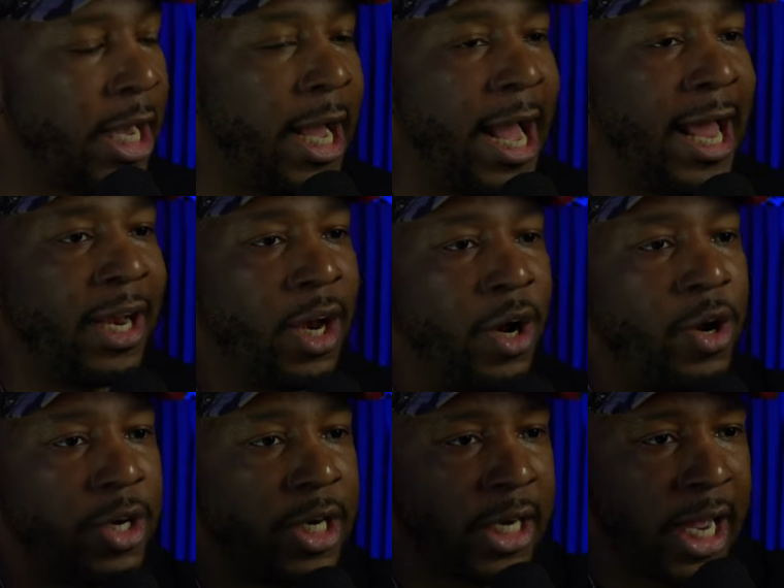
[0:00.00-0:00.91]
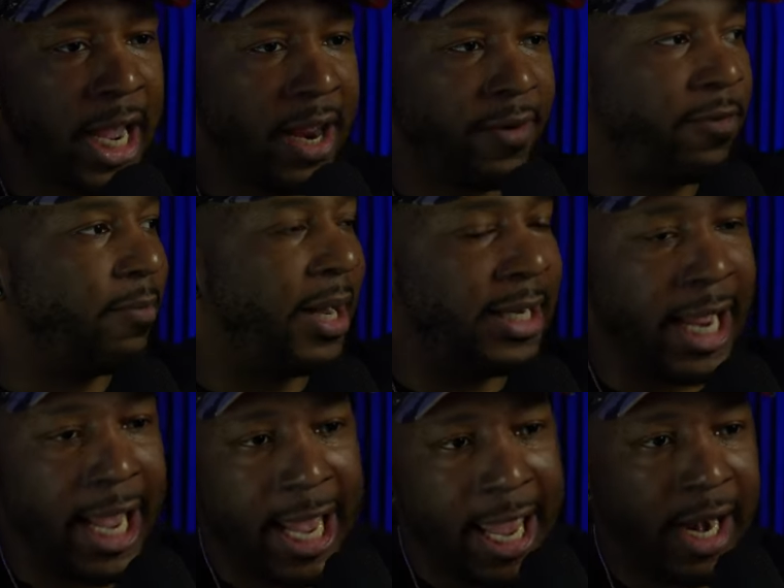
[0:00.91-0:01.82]
yeah, I learned the game from
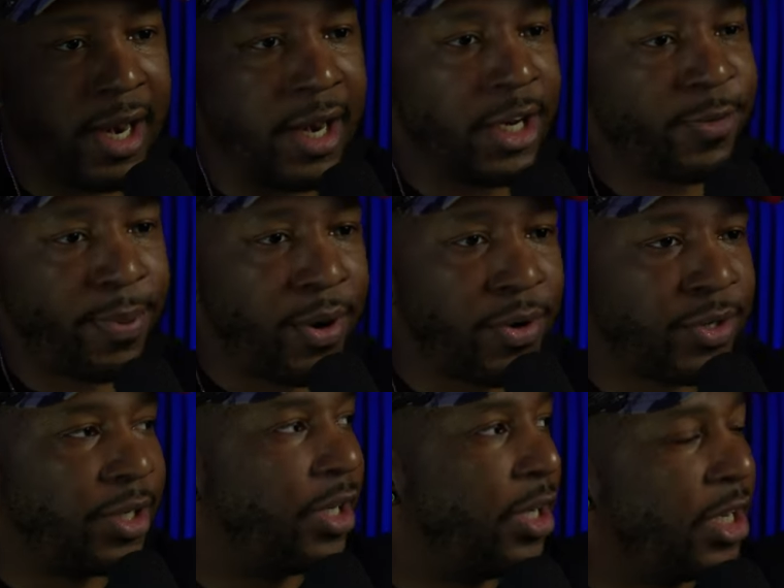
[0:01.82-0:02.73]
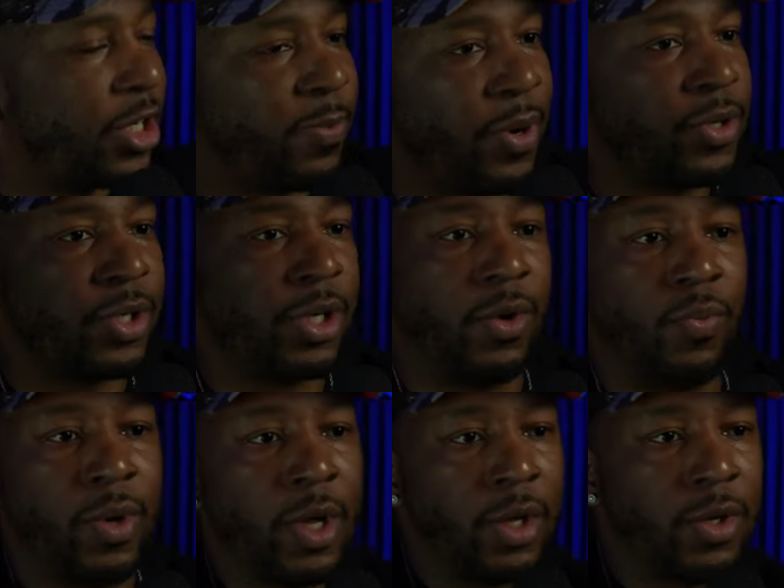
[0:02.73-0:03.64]
my dad and this person and this
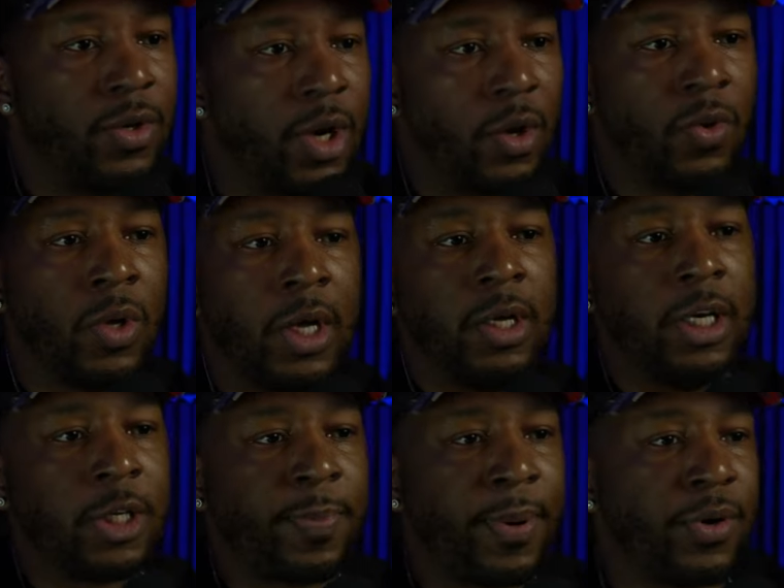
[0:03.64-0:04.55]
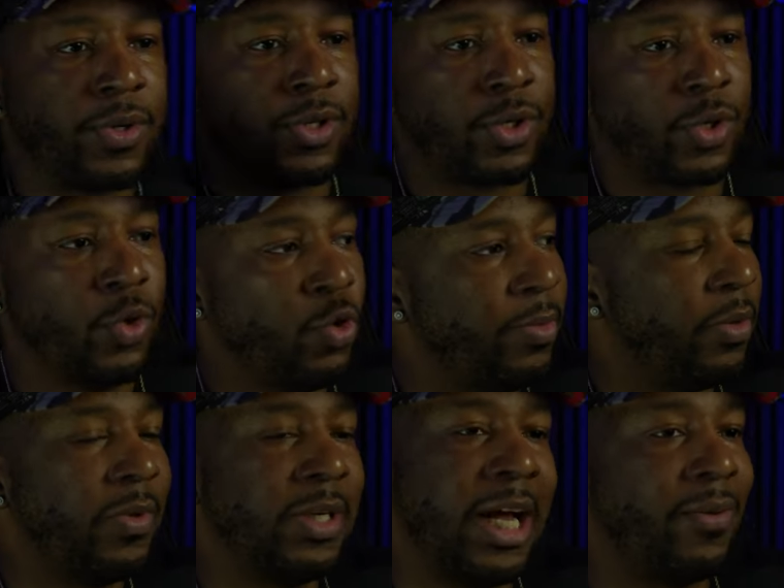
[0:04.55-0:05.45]
person and you know, this person
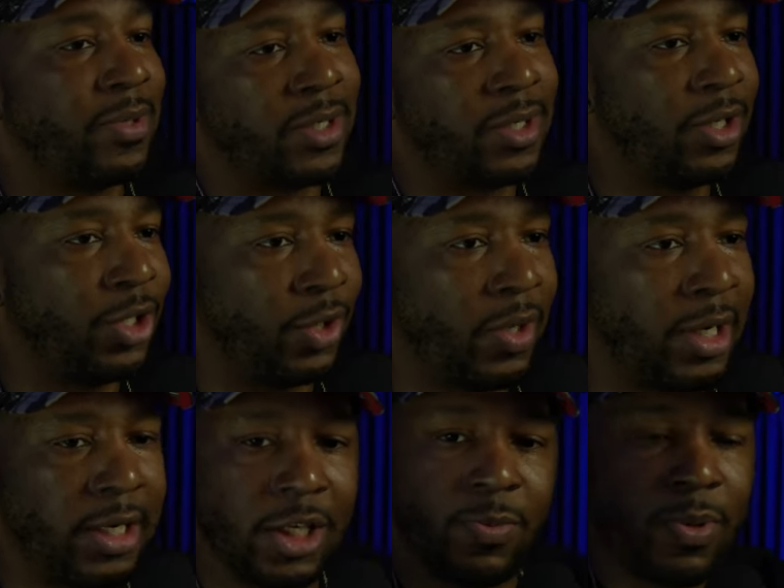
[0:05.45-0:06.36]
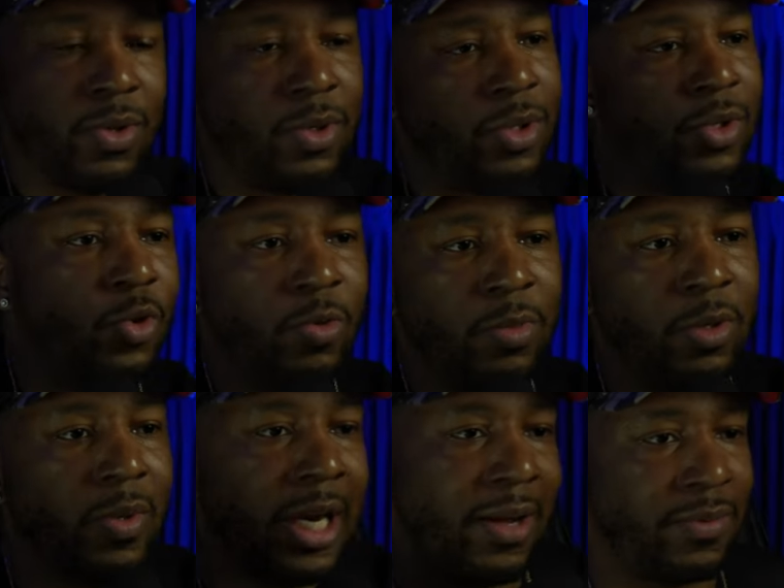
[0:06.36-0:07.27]
schooled me when I was in the joint. This person
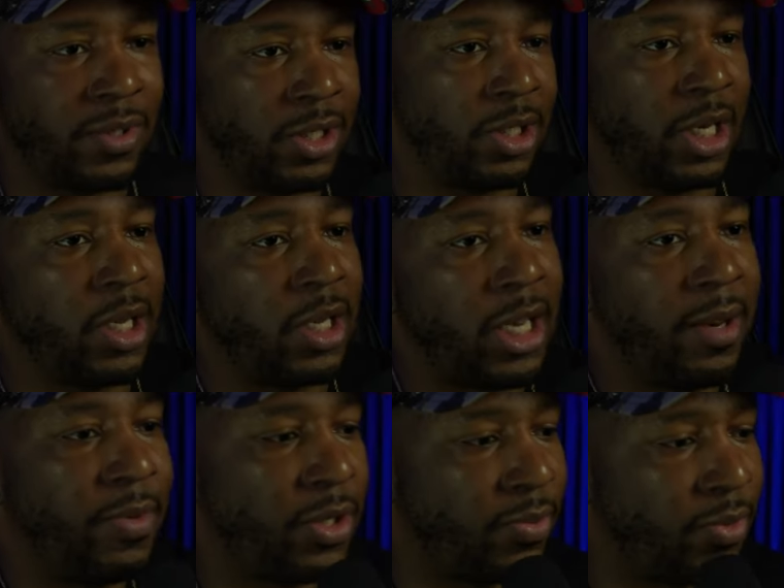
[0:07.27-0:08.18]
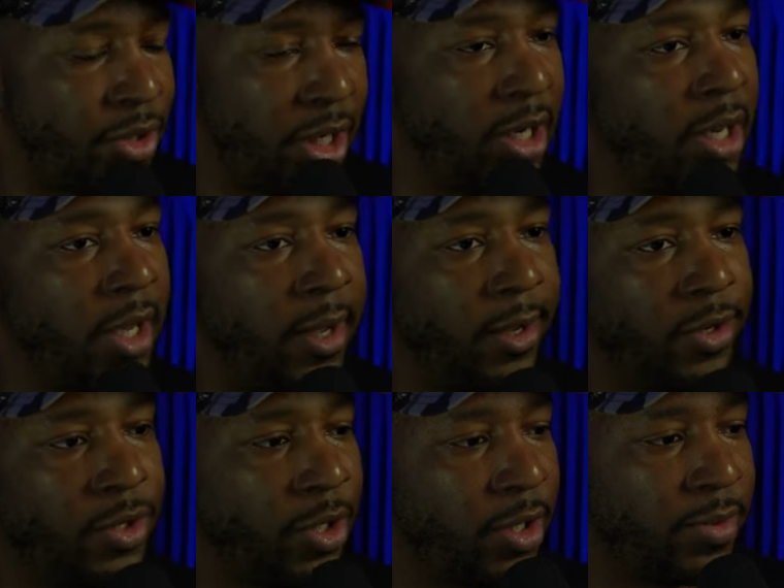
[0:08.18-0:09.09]
schooled me when I was in jail, gave me some shit.
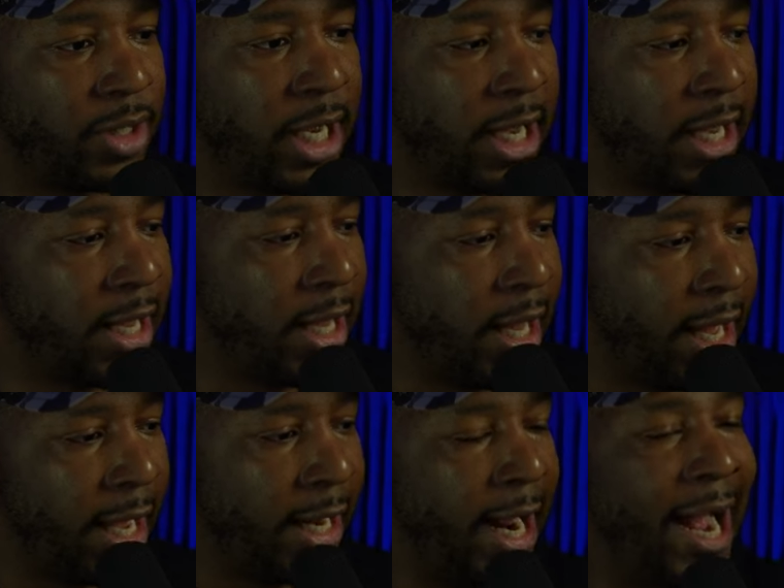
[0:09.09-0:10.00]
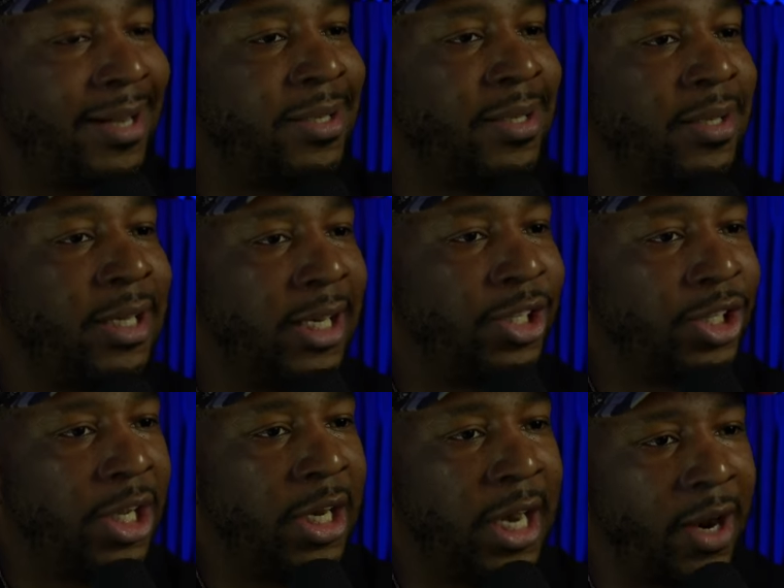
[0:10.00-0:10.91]
You see what I'm saying? And I took
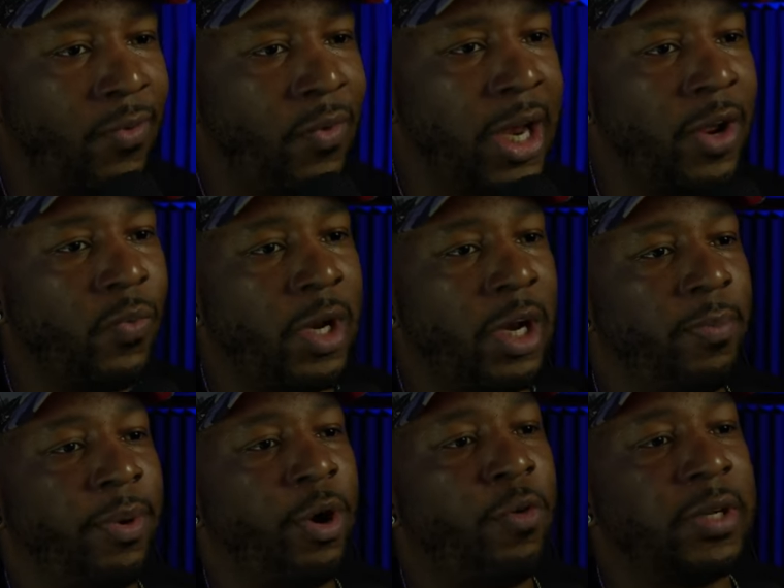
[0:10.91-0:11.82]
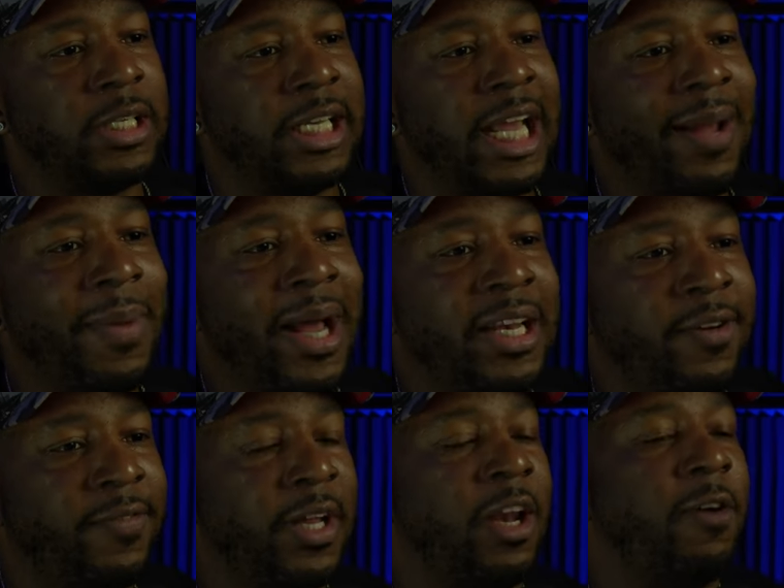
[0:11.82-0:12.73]
that shit and I ran with it. But over time,
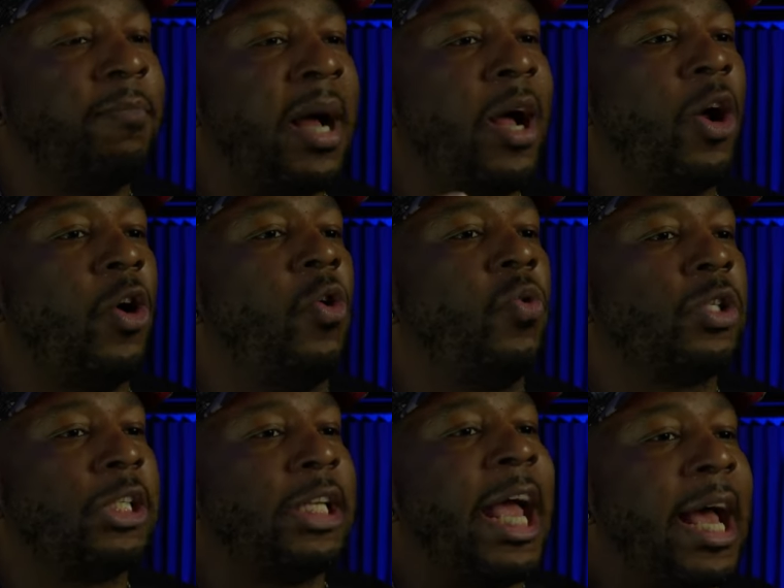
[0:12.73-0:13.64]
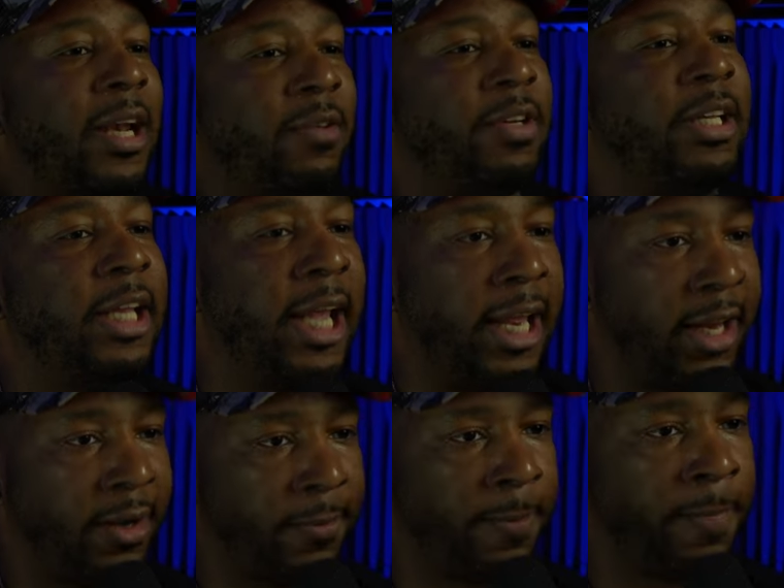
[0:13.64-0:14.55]
I developed my own style of the
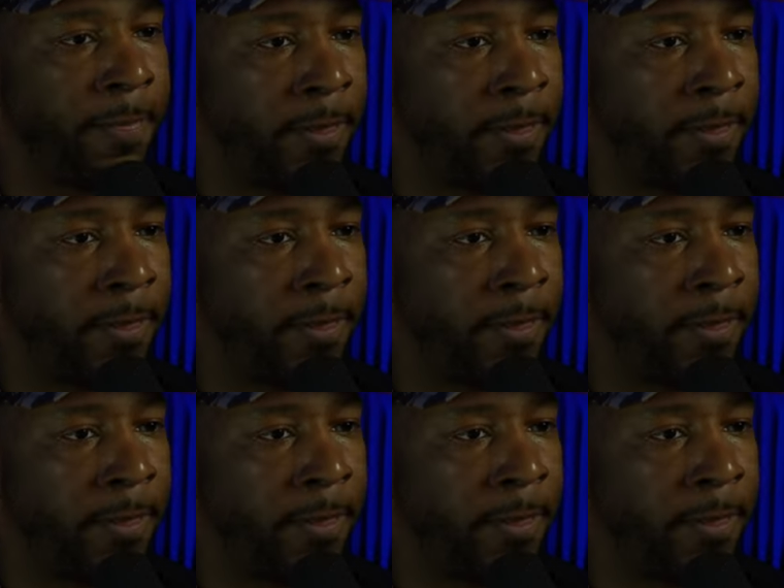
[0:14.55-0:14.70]
game.